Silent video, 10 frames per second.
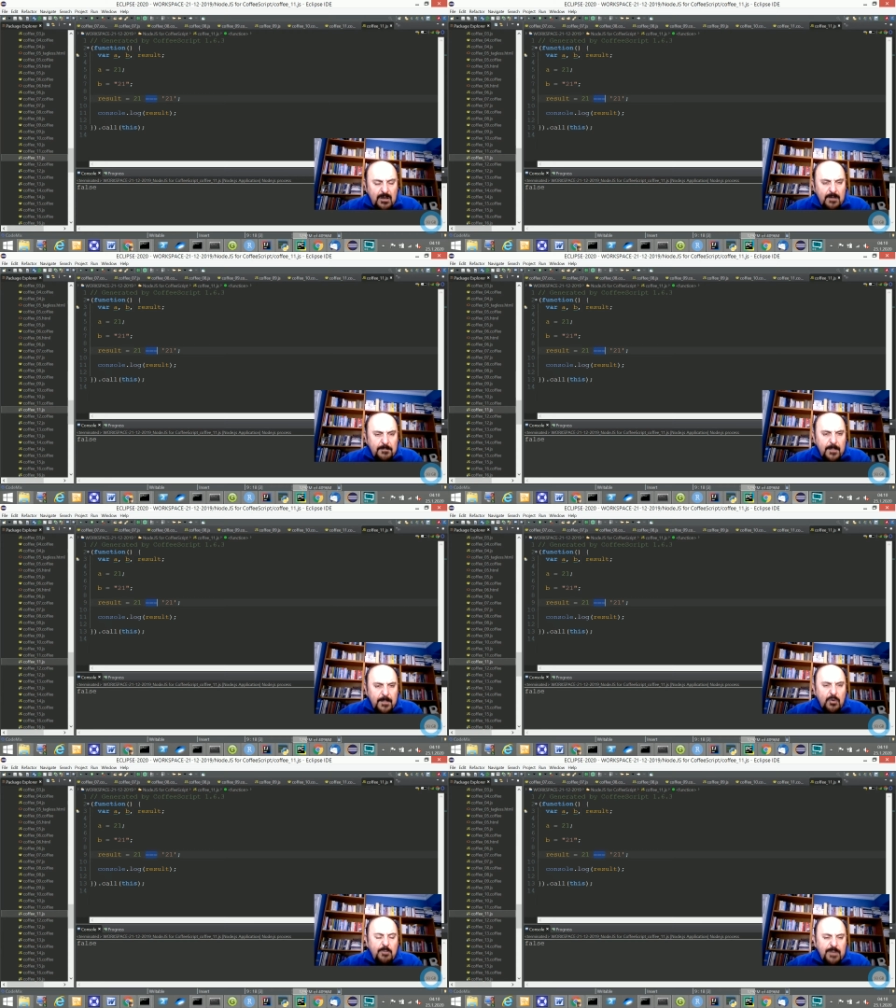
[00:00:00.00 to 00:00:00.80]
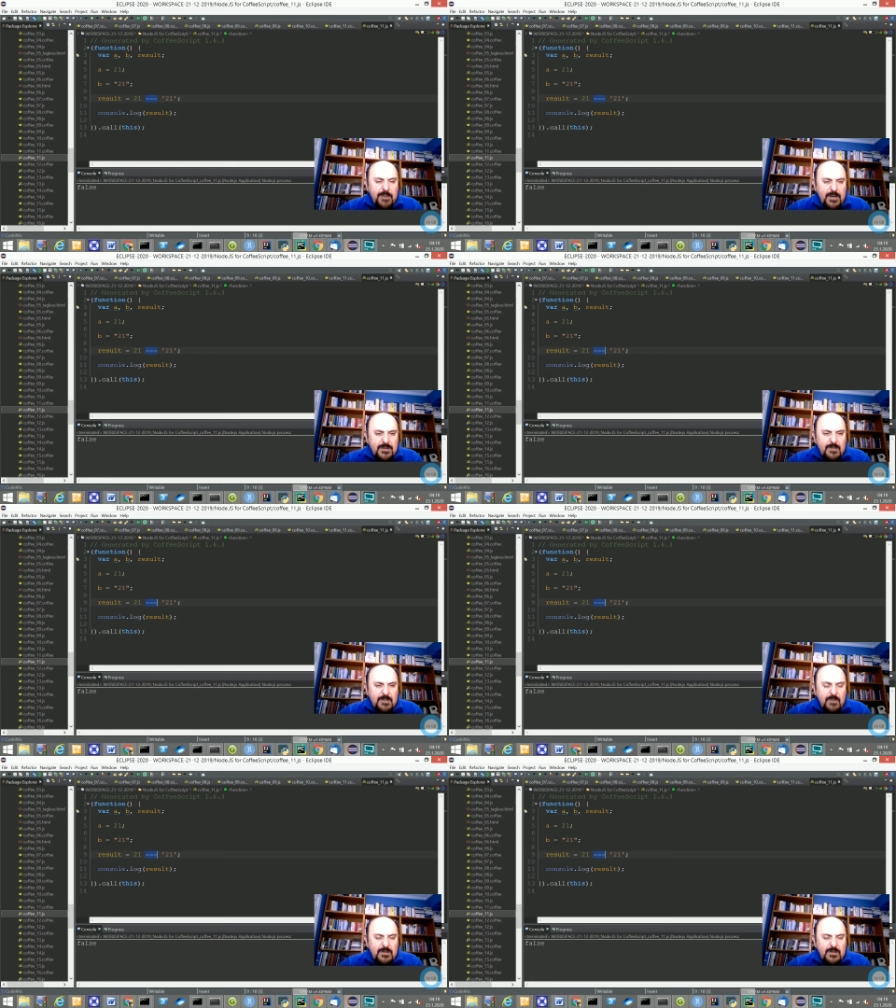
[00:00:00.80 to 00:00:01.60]
comparison
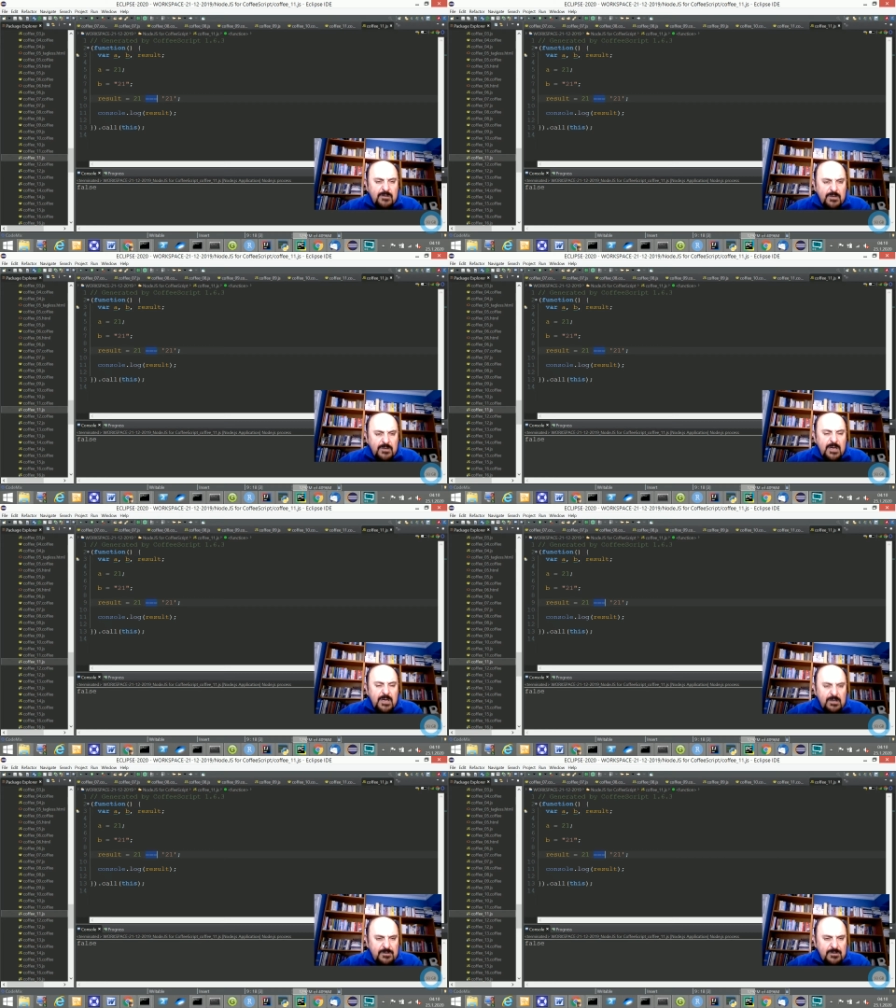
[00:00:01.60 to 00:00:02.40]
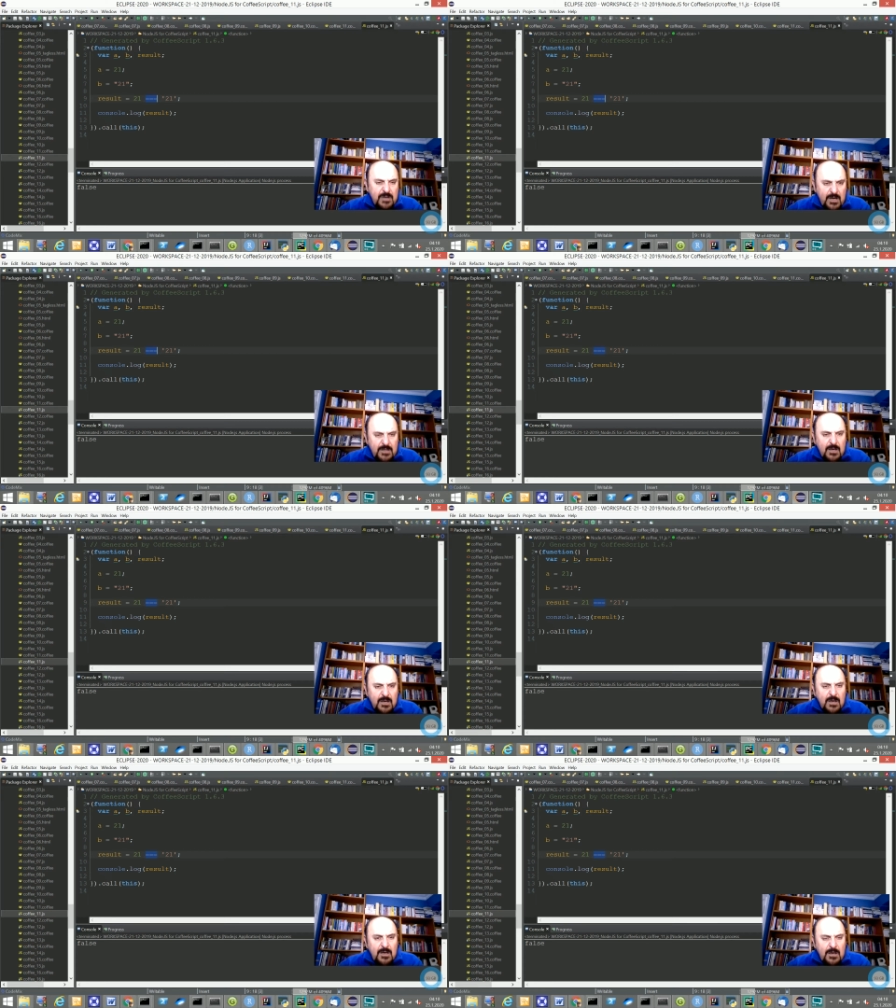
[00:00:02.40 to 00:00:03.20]
with 3 equal sign,
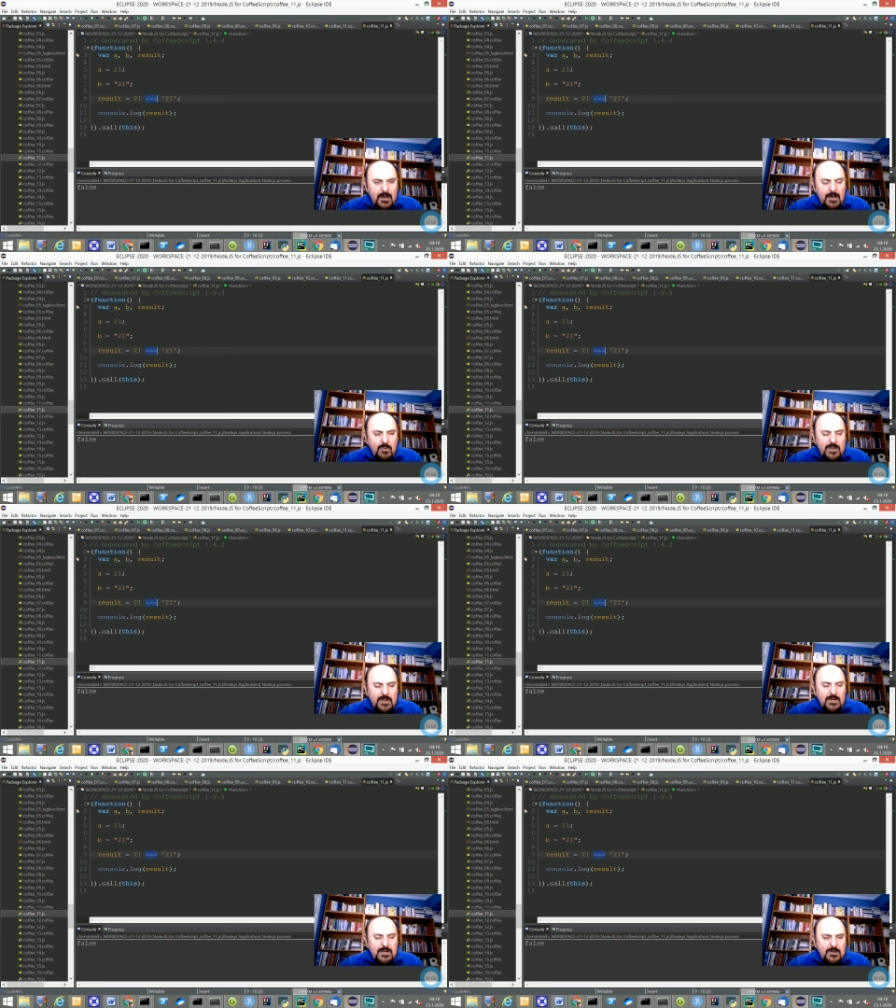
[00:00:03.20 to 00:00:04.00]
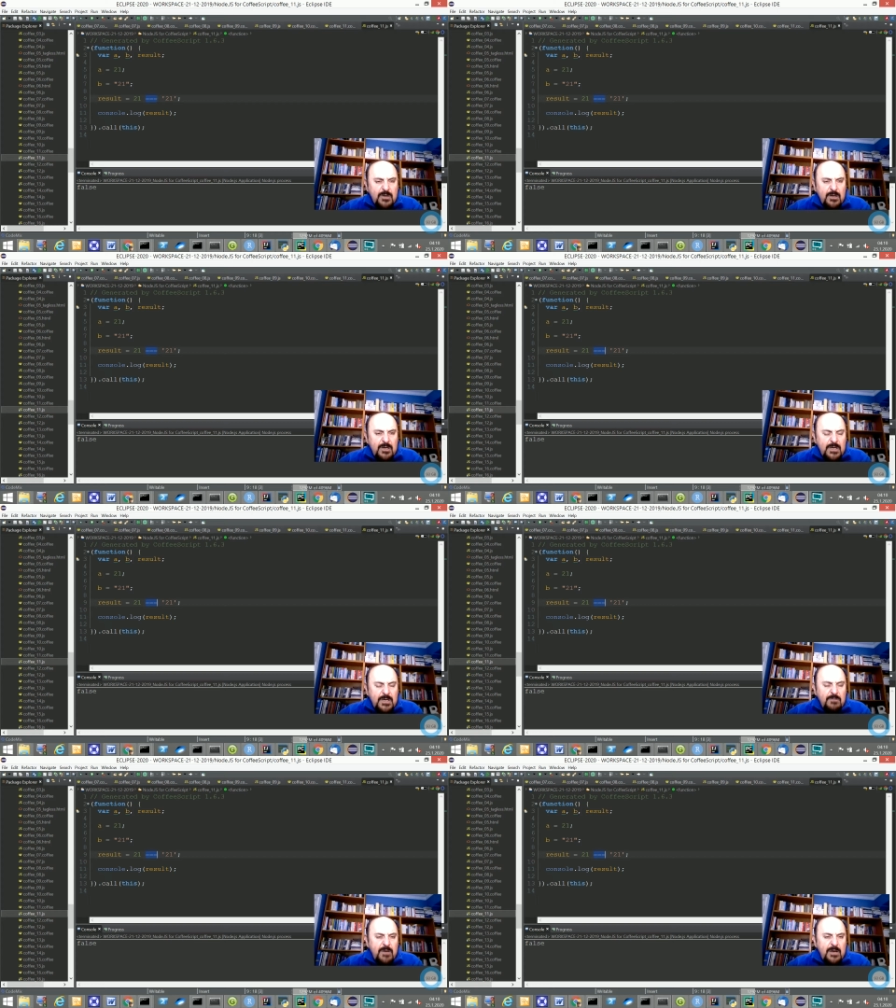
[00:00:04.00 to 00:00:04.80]
will
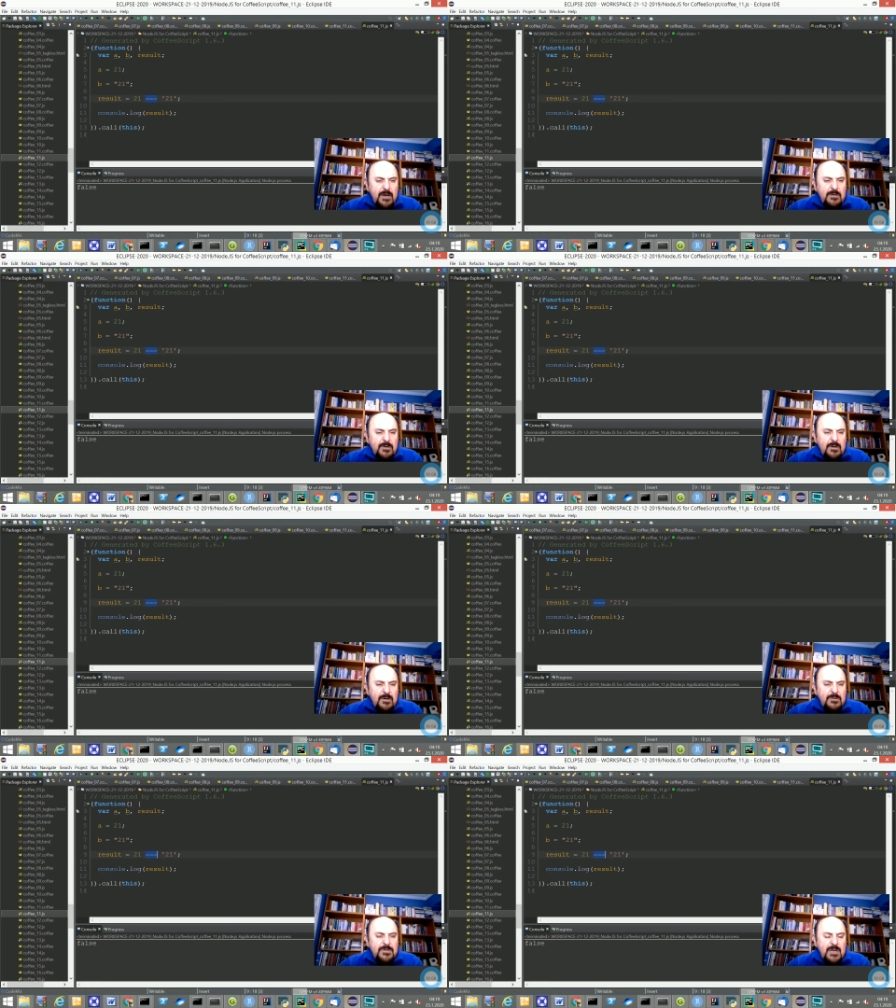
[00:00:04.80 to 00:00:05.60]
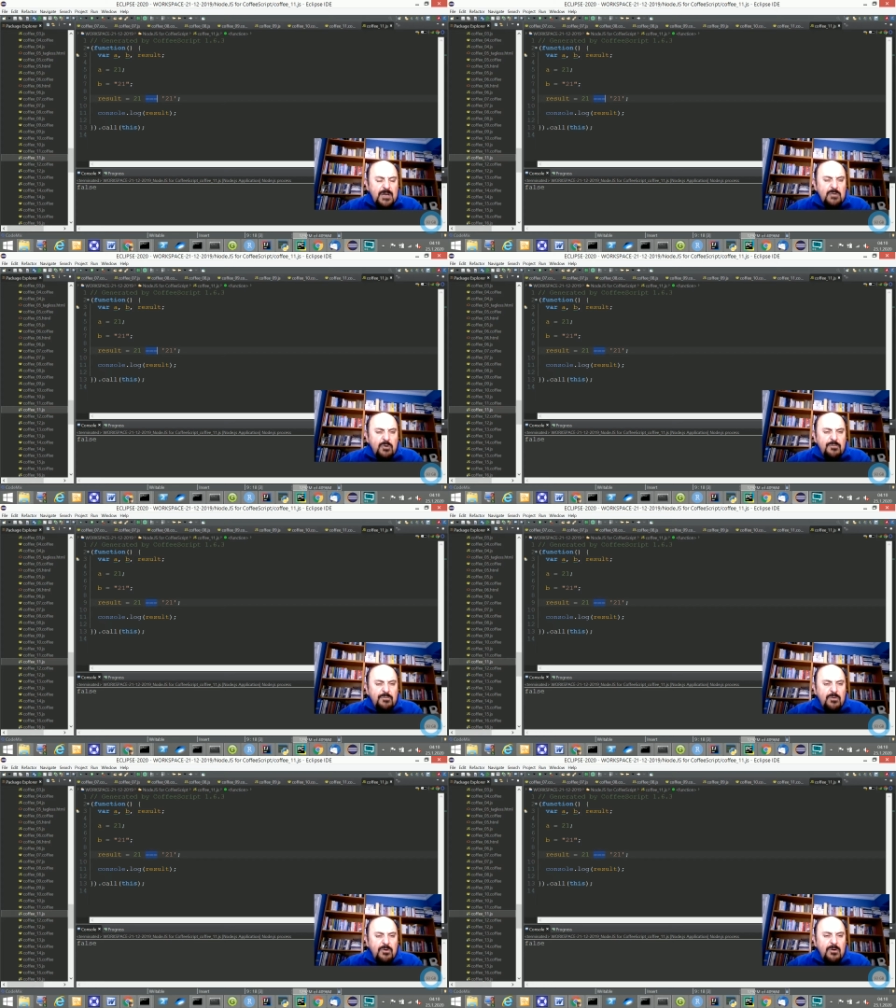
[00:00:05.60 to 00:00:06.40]
give a result
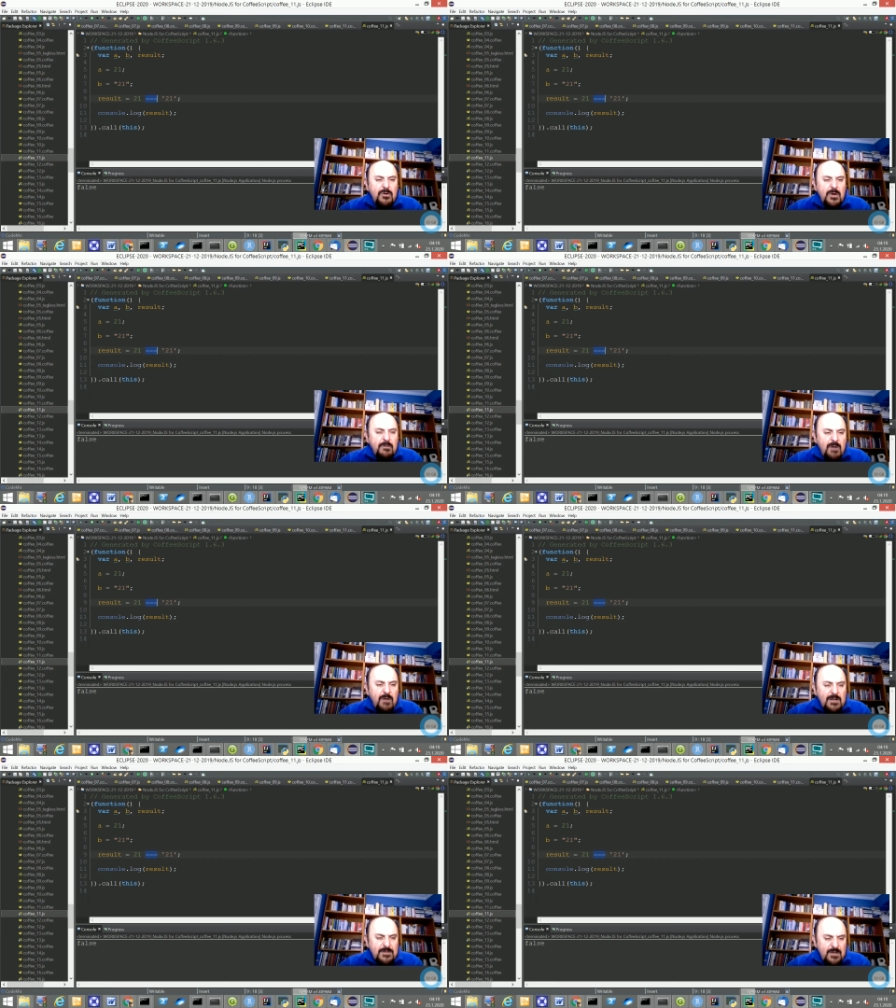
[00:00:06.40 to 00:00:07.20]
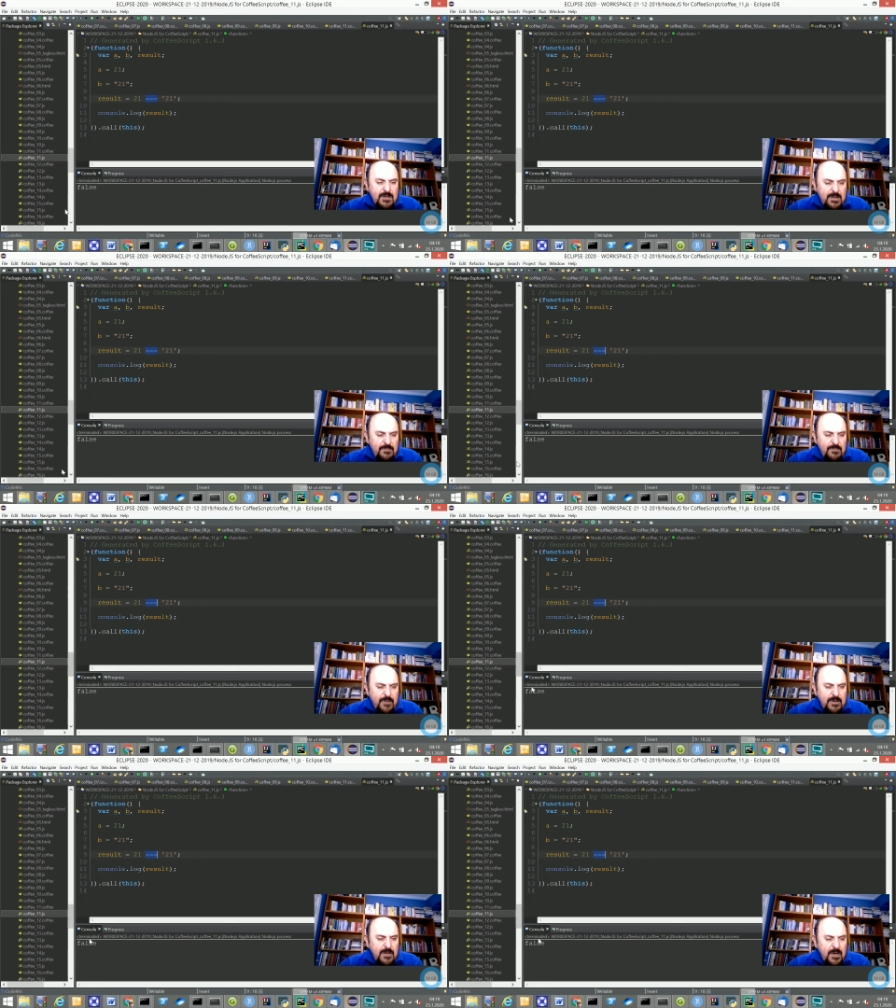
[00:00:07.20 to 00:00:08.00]
of false, in fact,
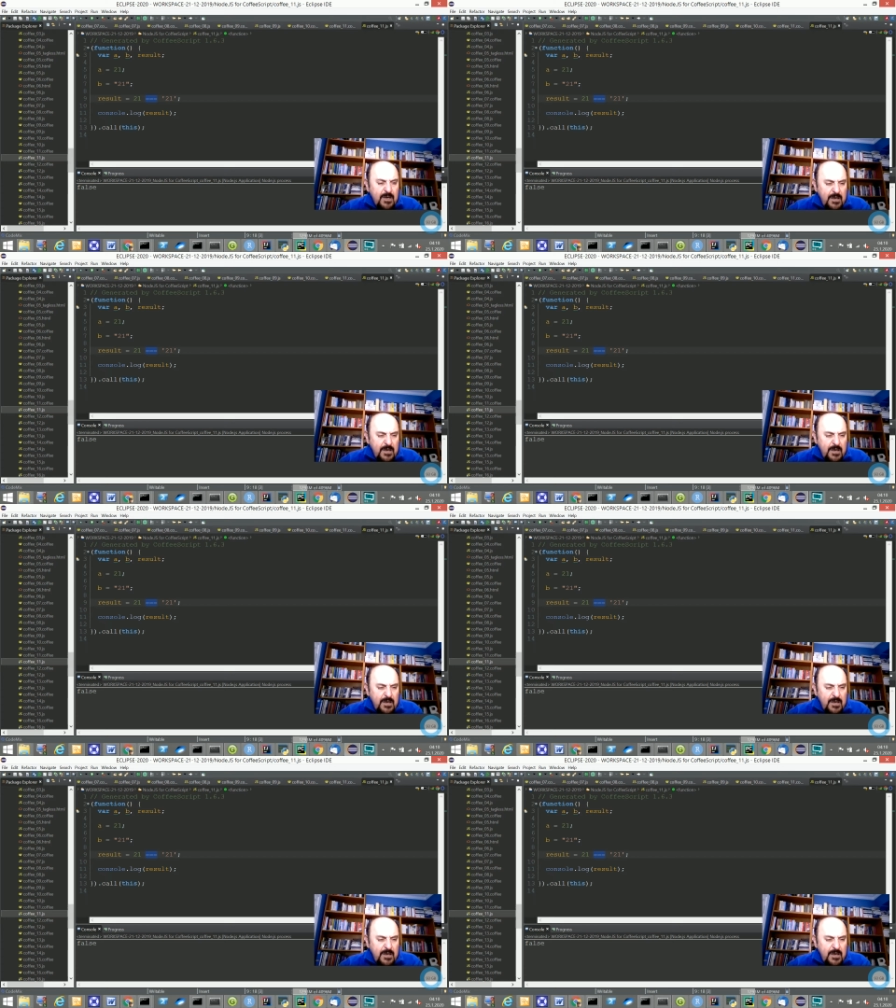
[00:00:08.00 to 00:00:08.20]
and